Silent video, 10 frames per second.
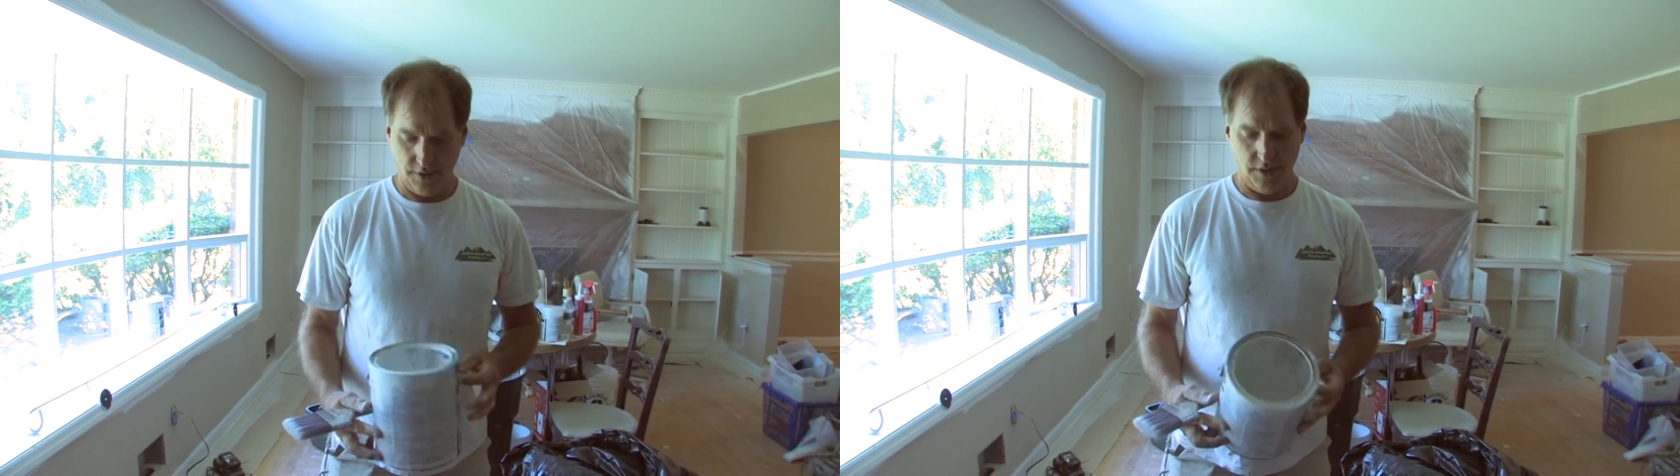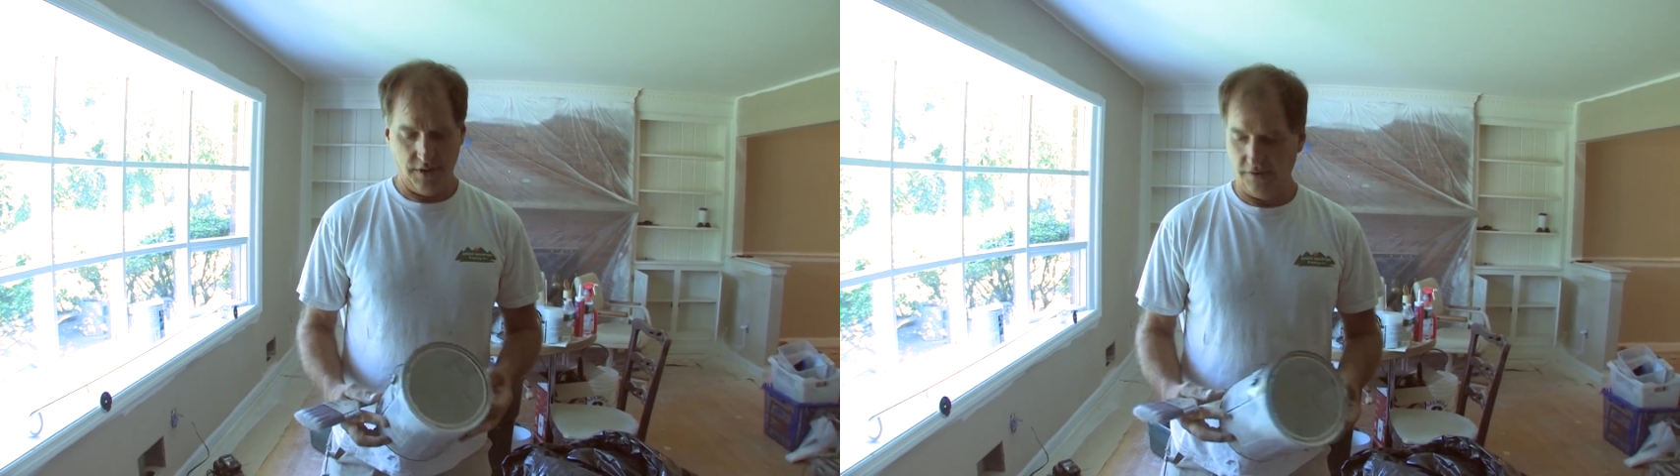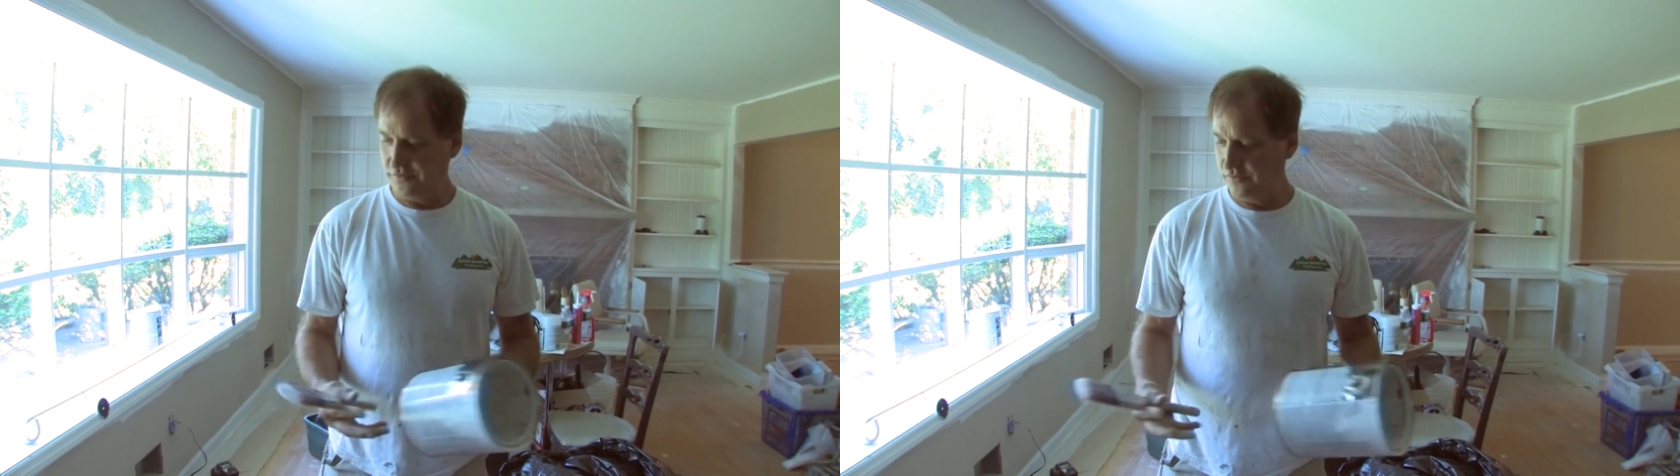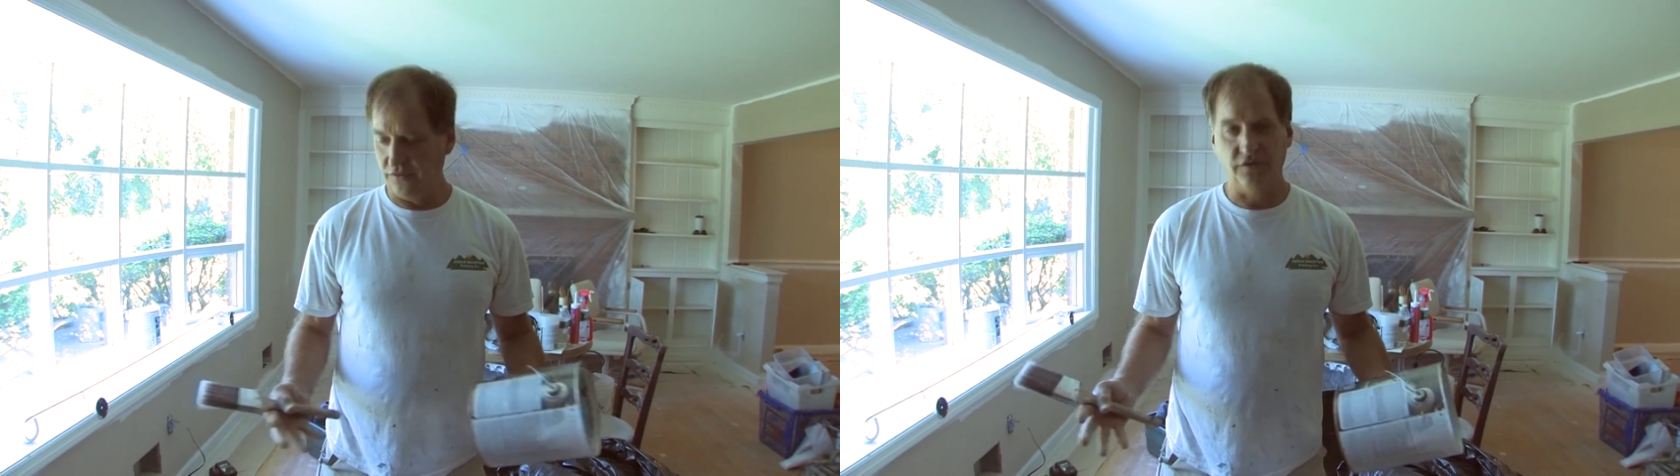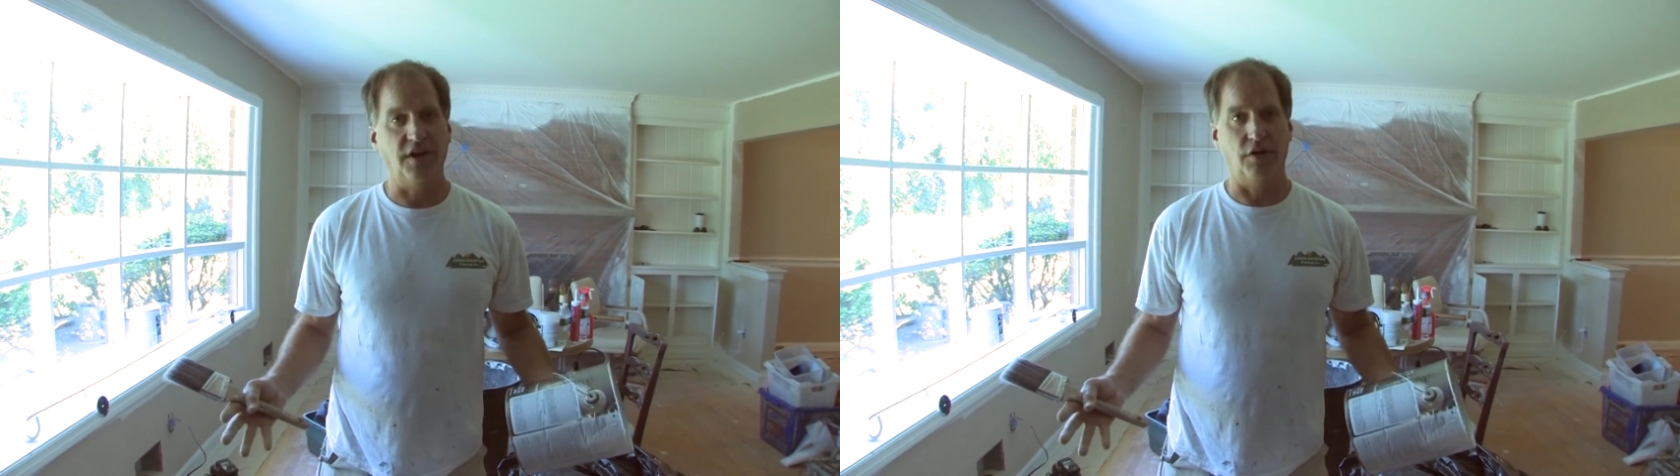It's
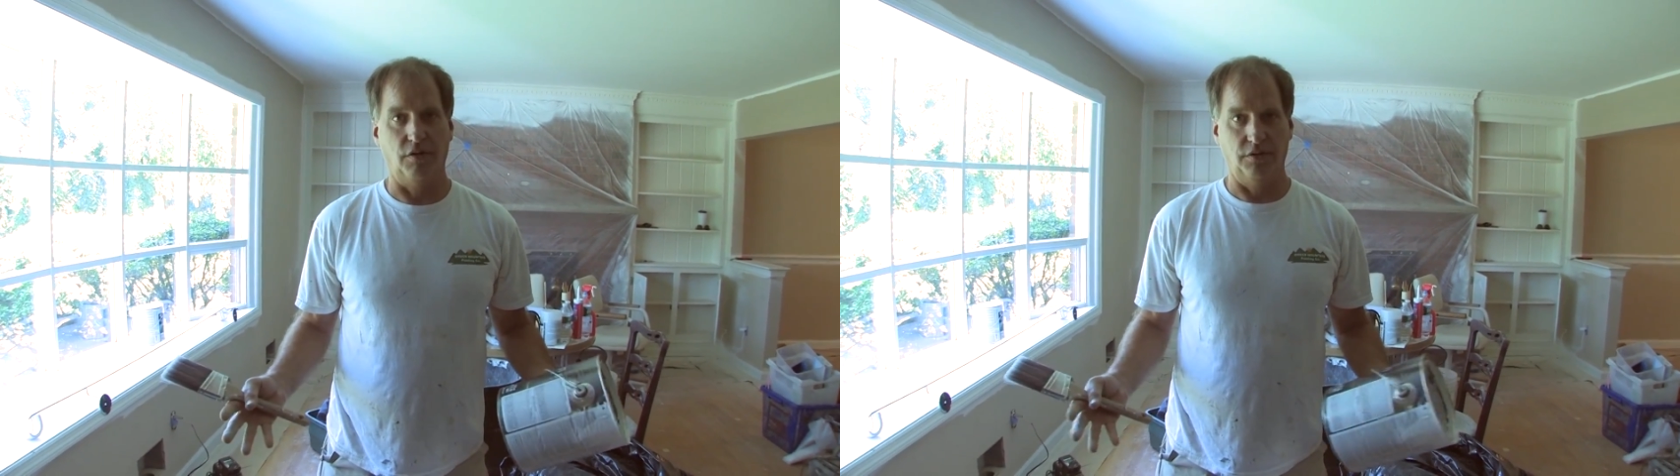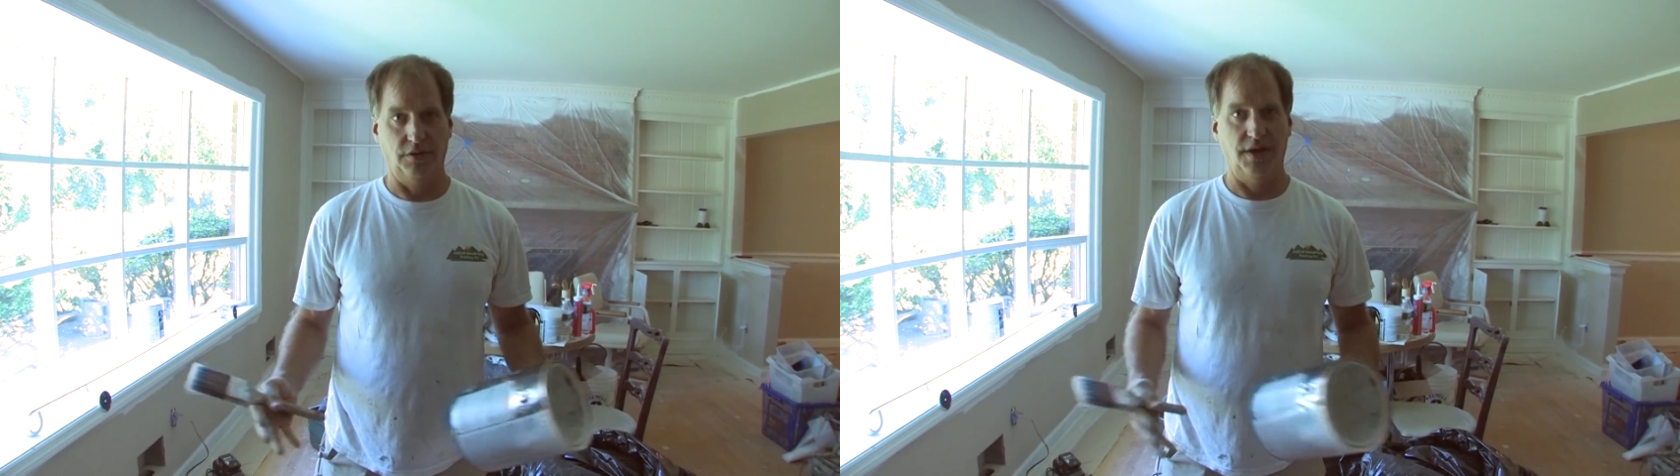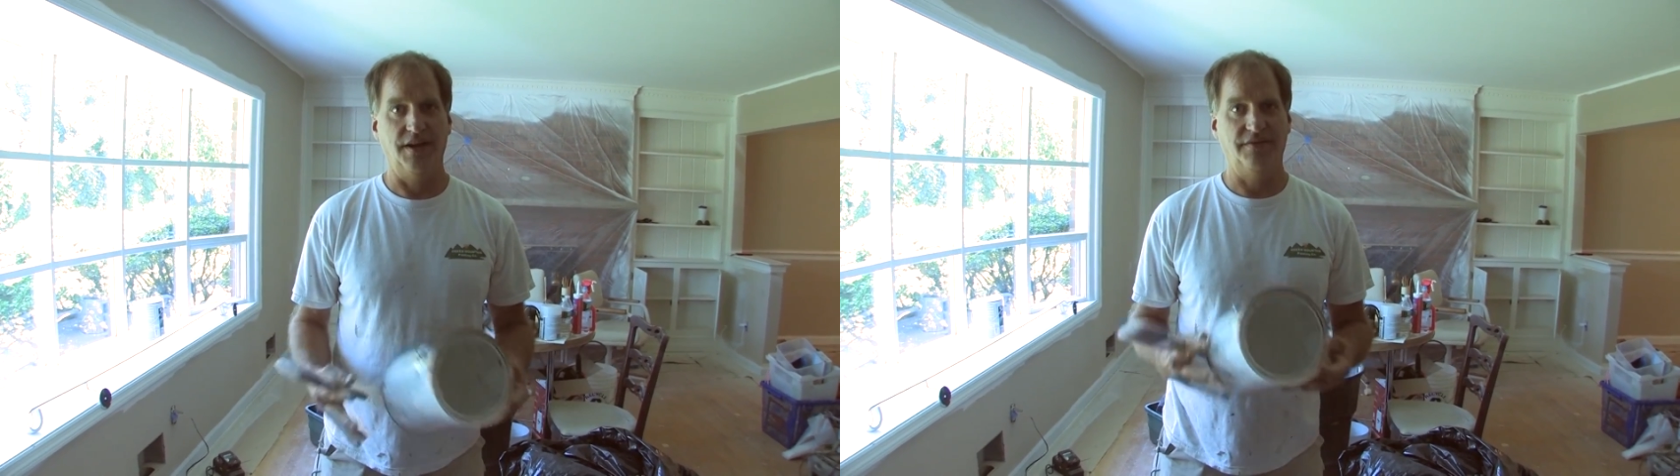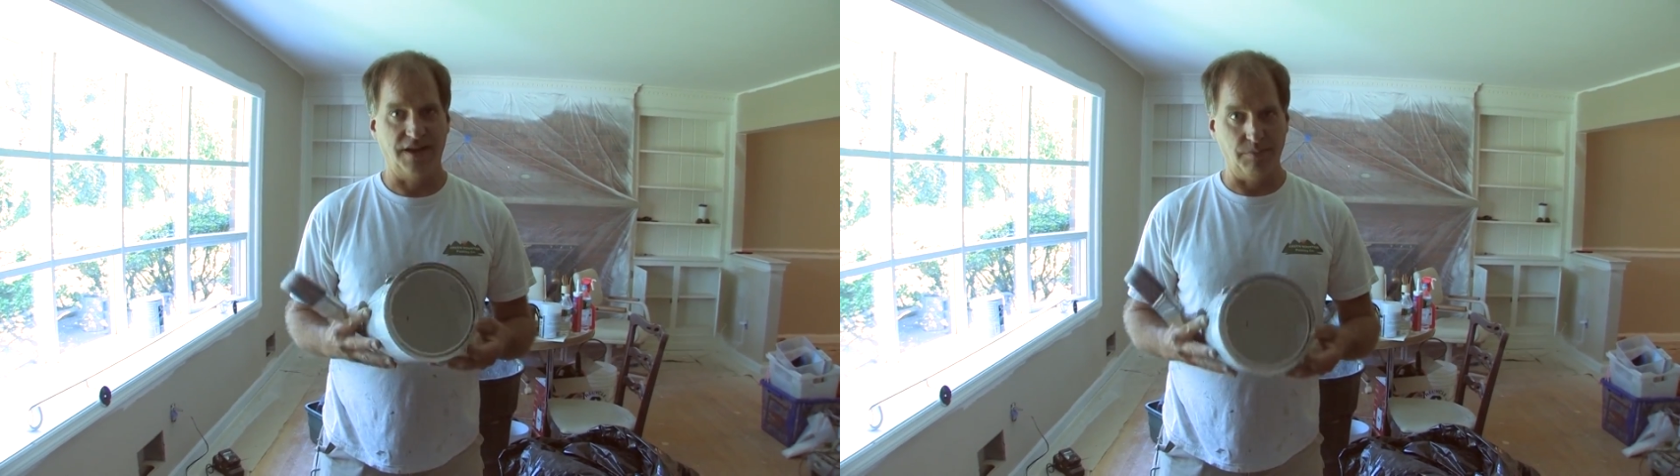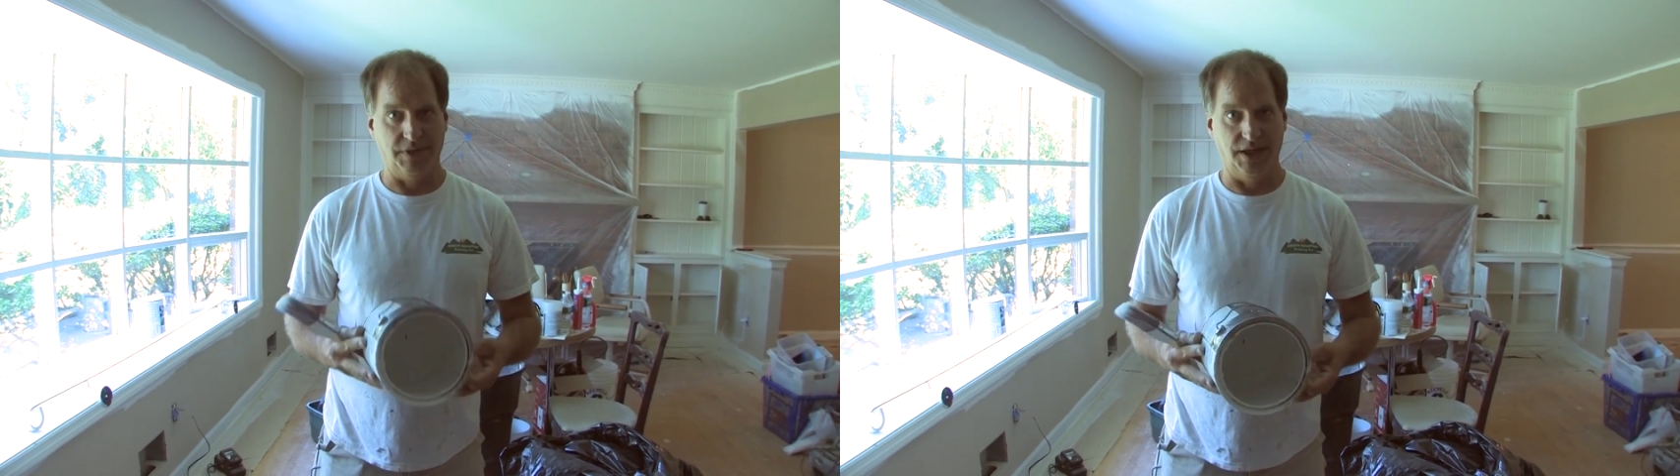just a single and it's
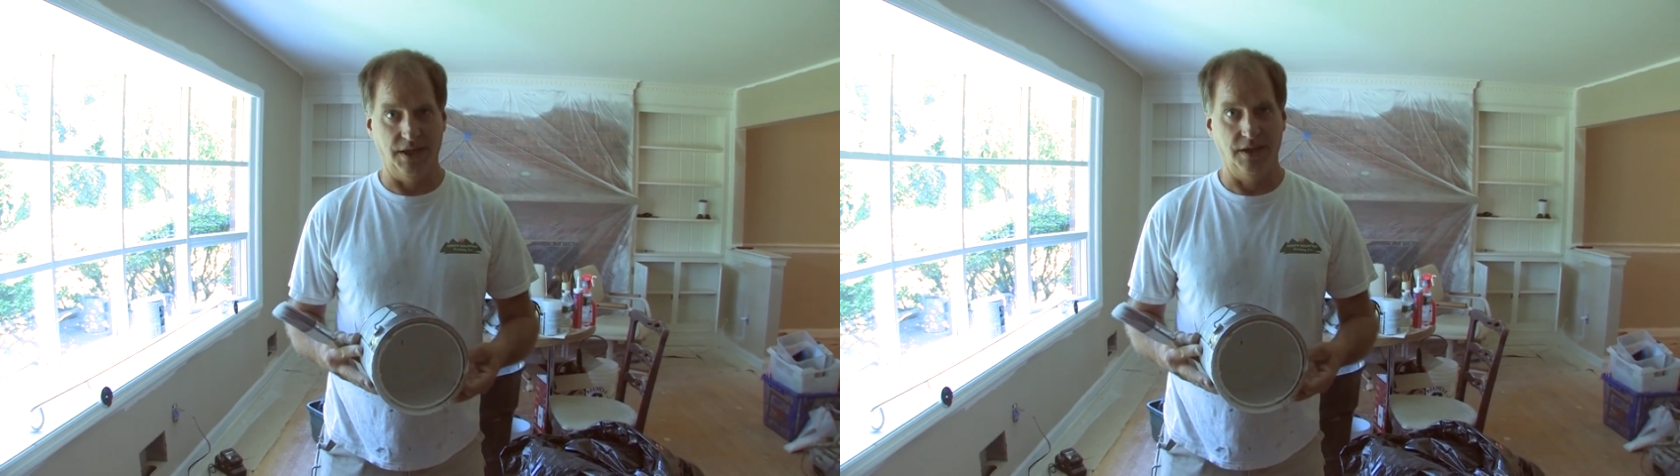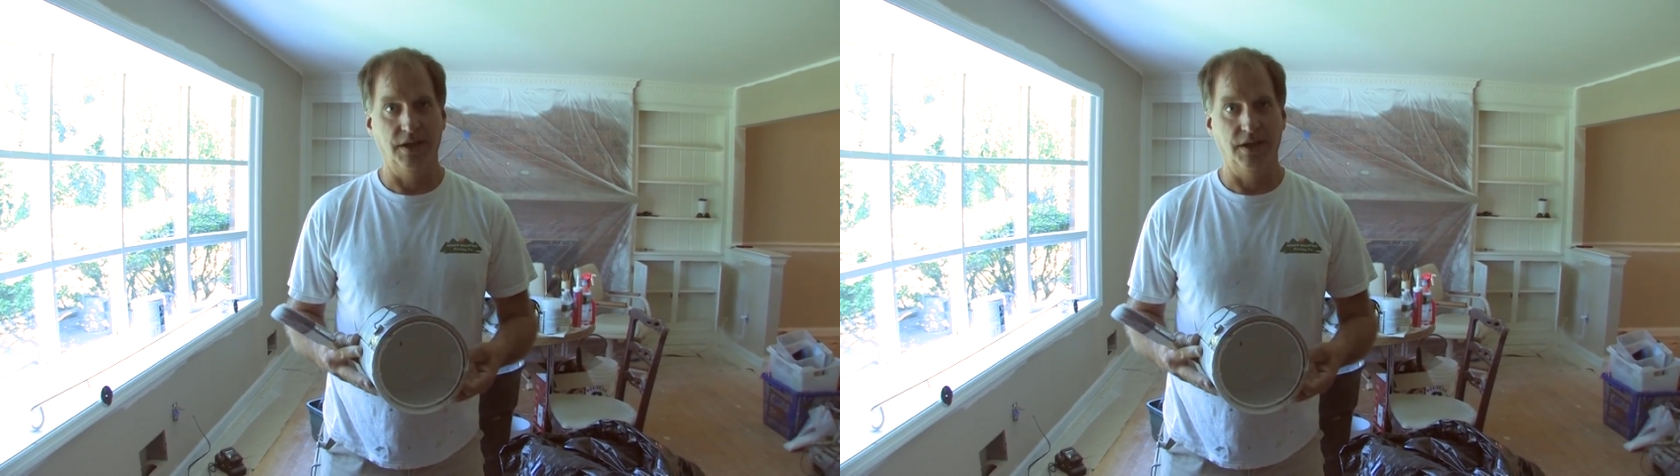empty.